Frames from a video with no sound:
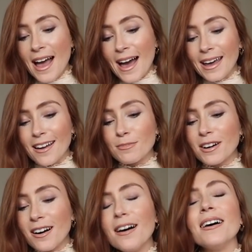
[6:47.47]
and I'm
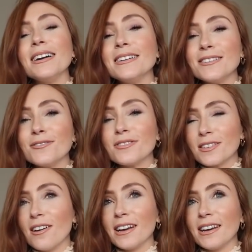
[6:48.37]
kind of
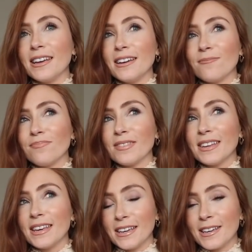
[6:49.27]
slightly
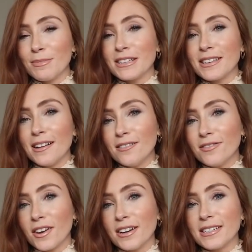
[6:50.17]
kicking
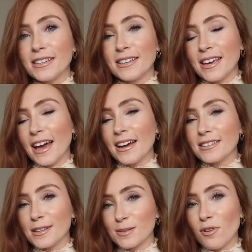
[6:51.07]
myself that I didn't
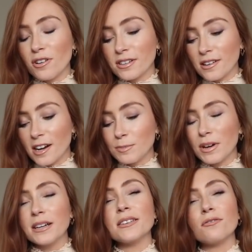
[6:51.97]
get a smaller size,
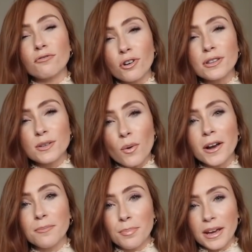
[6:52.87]
because it runs
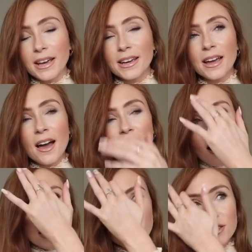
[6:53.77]
quite big.
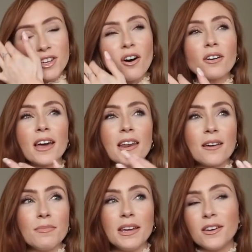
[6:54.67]
I just thought getting
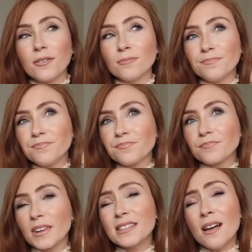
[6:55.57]
a medium,
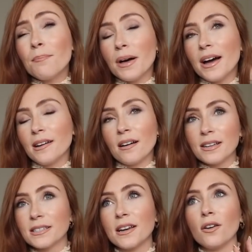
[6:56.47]
it's not bad, like
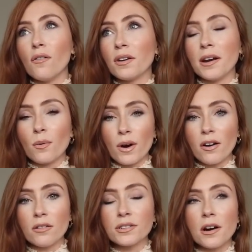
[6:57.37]
I still love it and I wear
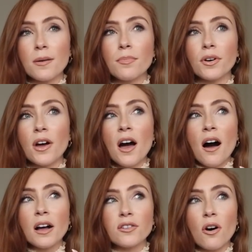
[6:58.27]
it all the time, but
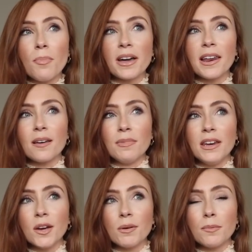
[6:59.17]
I thought by getting a
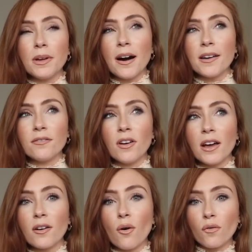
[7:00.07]
medium it'd be kind of like